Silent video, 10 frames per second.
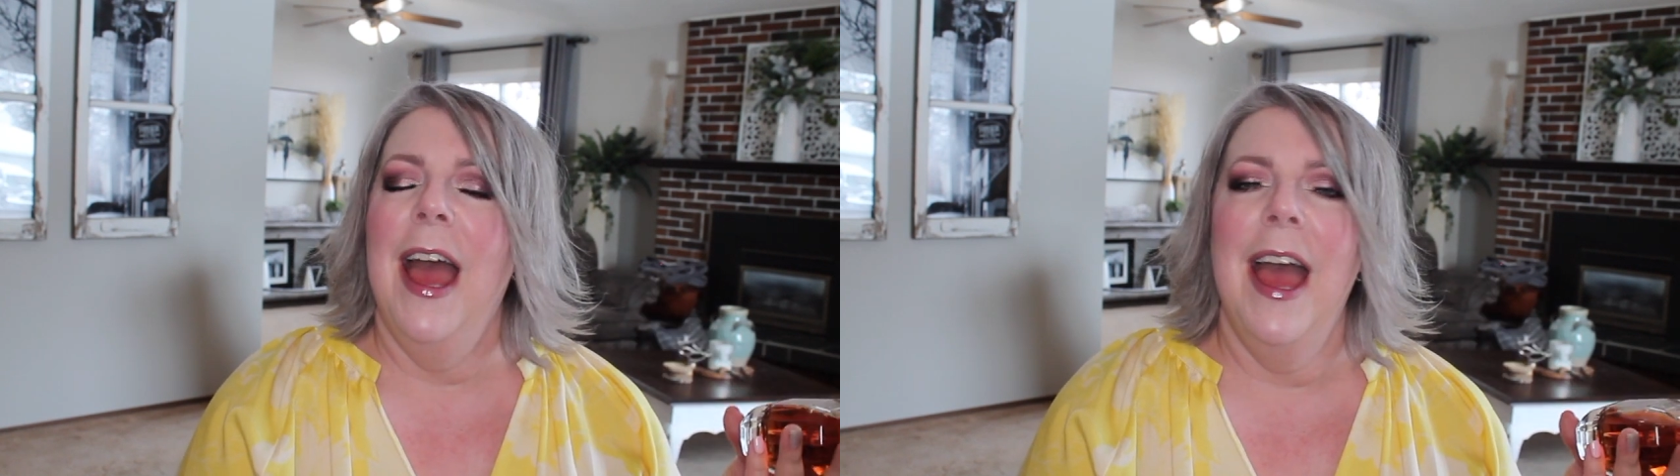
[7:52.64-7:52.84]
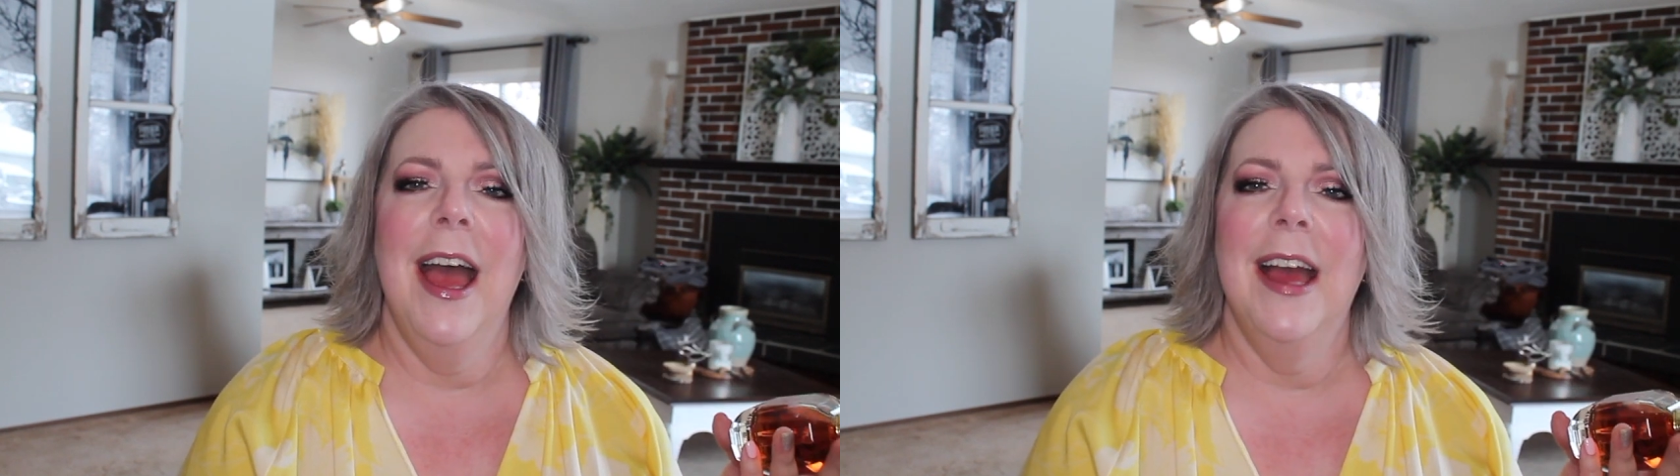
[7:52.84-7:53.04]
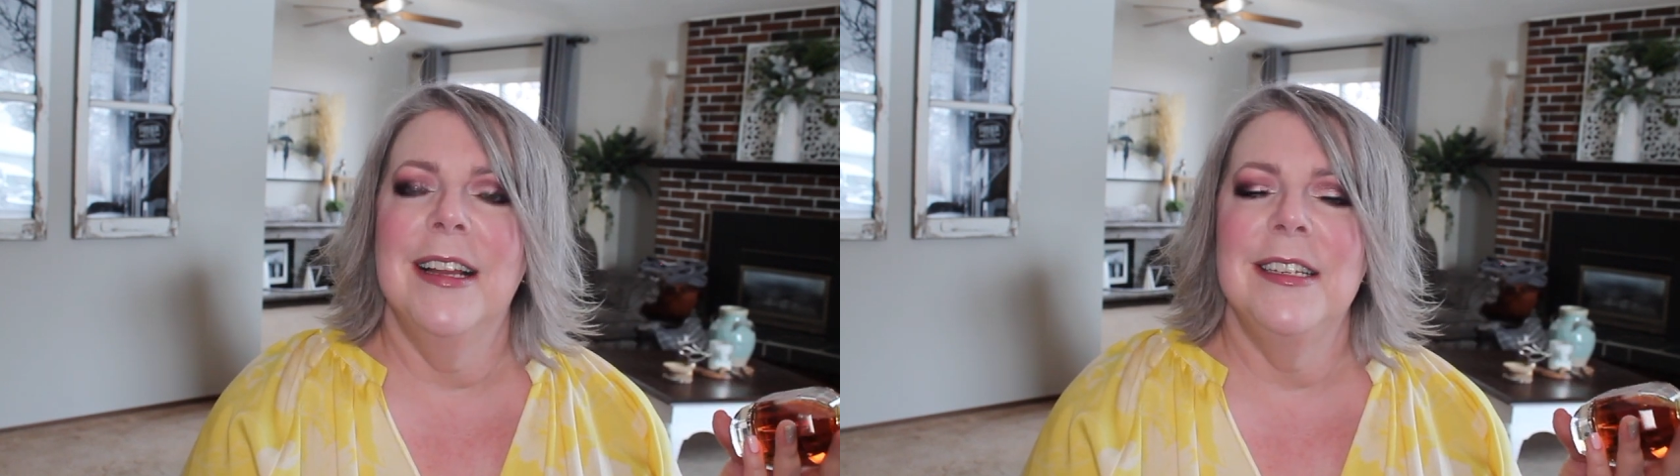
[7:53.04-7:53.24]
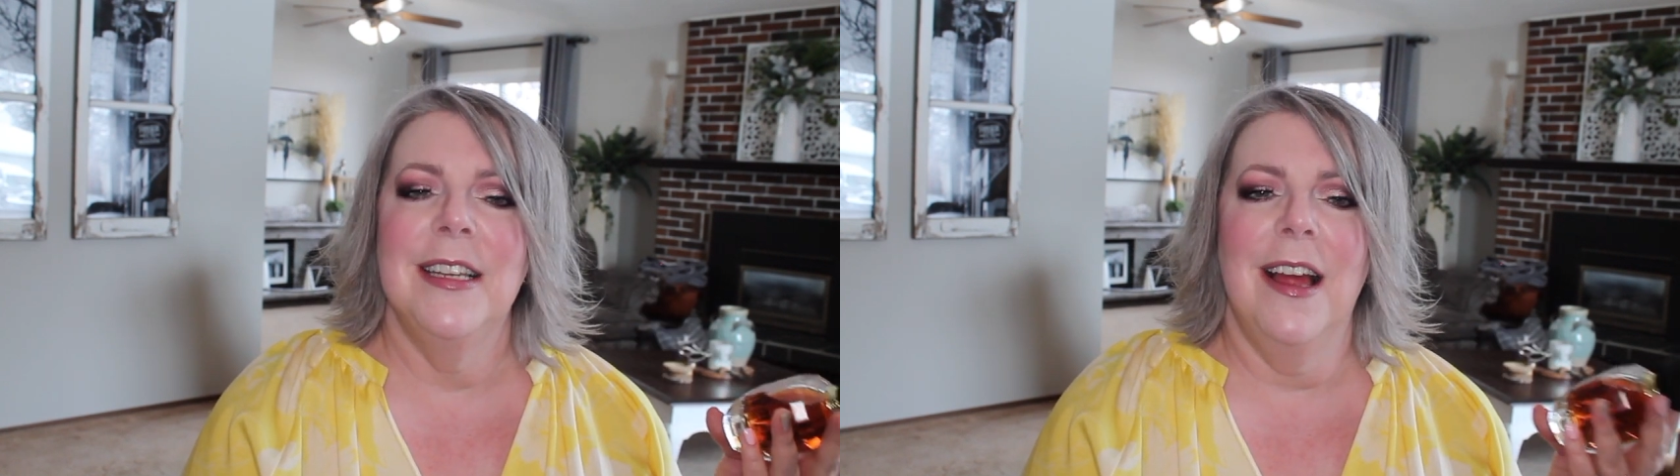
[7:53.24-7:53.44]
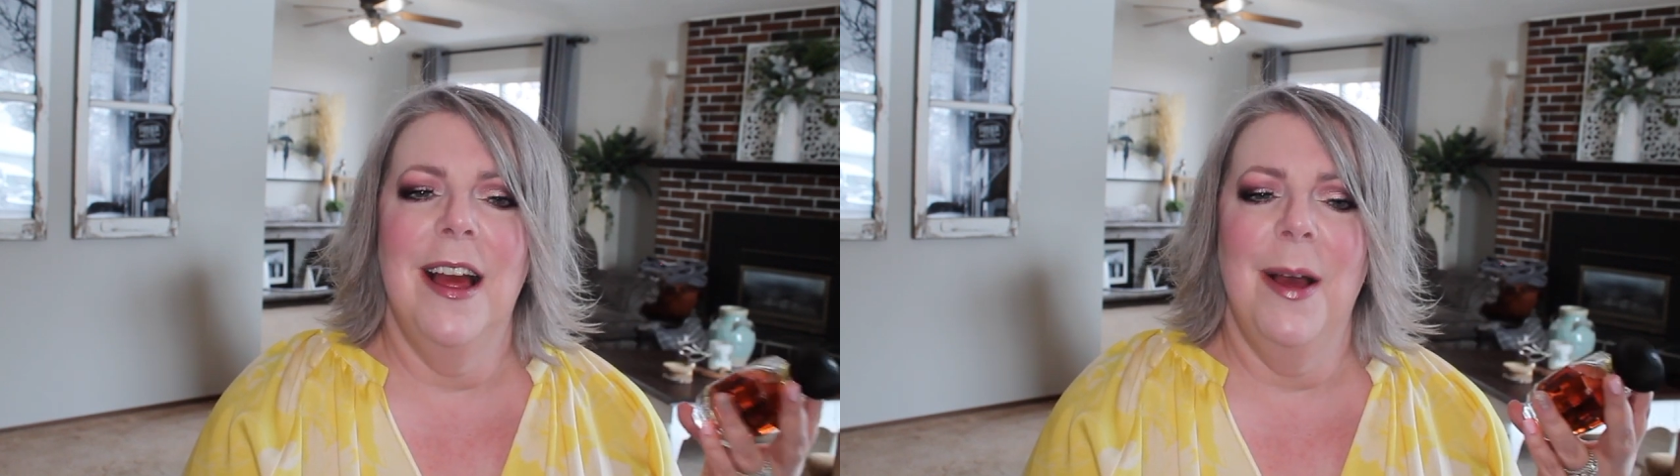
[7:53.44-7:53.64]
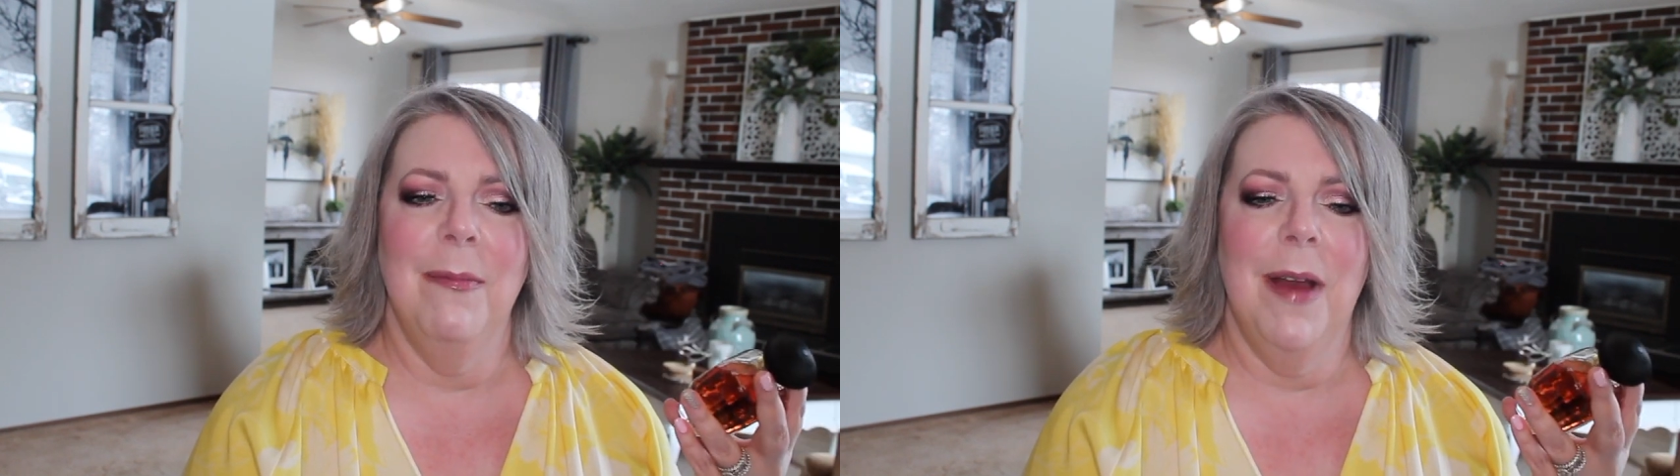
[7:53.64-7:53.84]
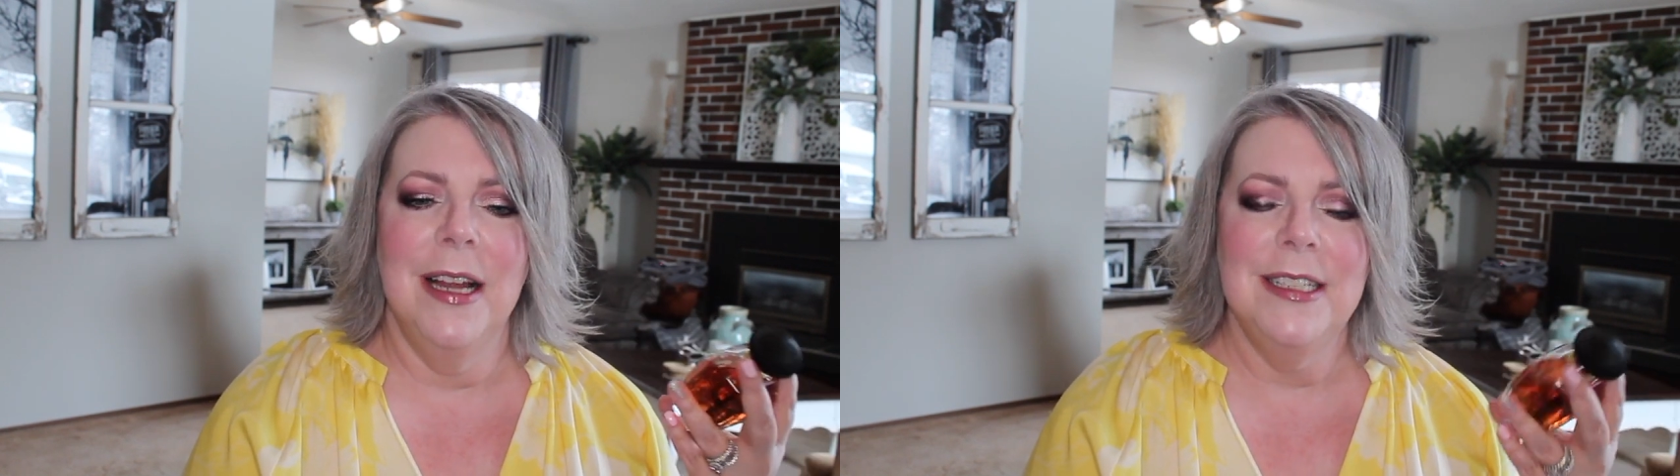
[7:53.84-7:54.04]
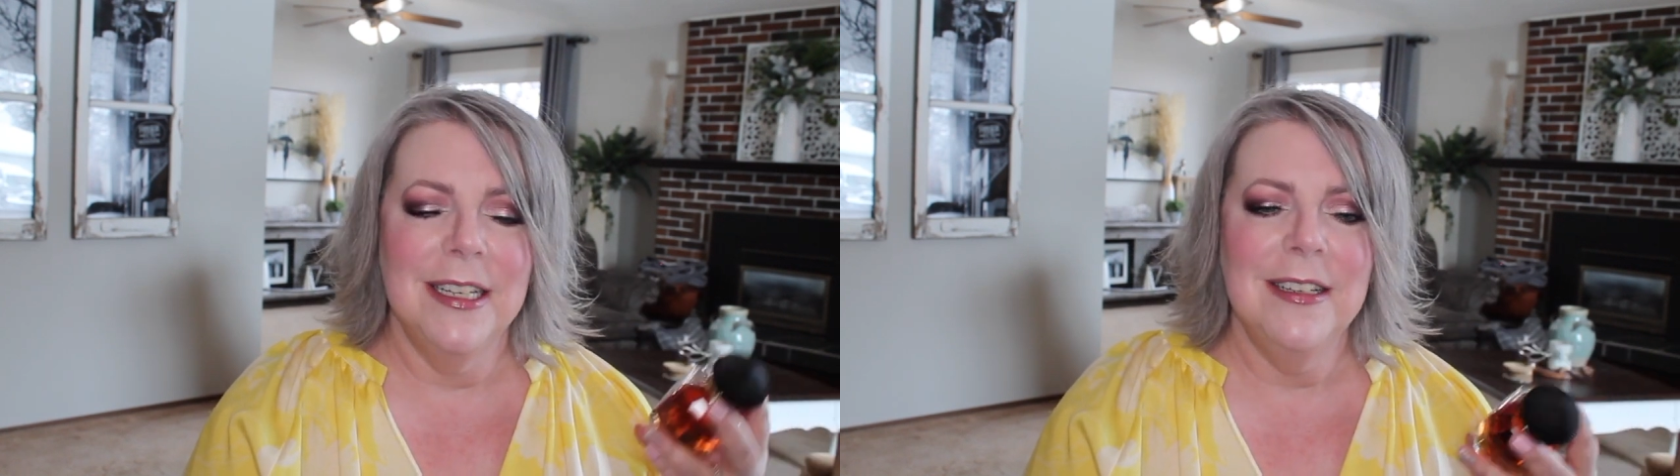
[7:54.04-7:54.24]
and um,
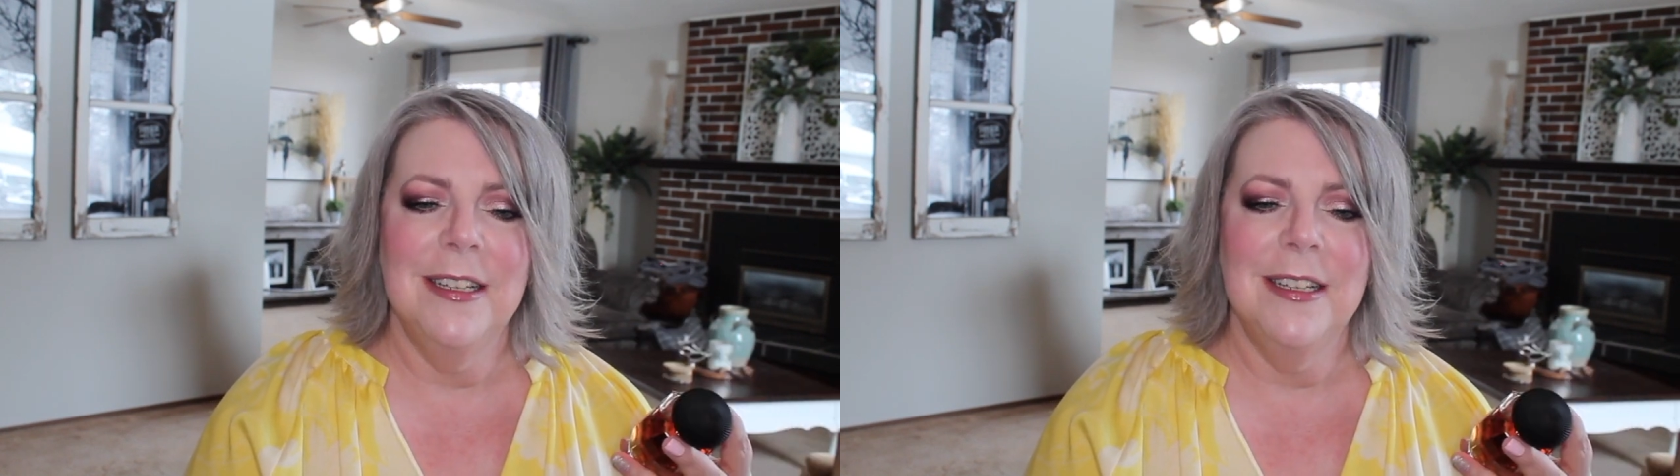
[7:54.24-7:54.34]
I didn't